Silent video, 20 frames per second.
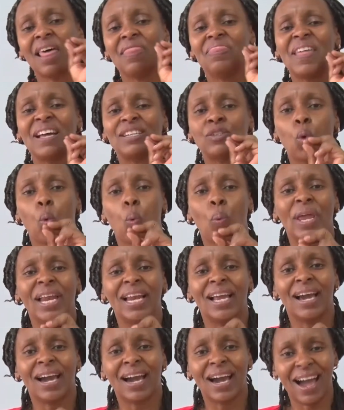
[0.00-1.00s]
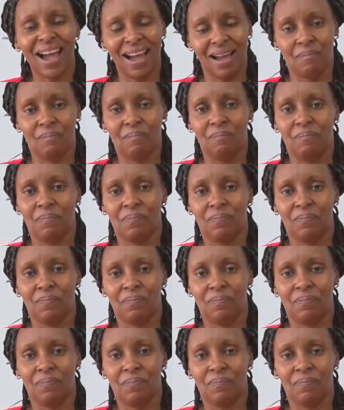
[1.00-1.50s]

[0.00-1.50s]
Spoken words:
that will come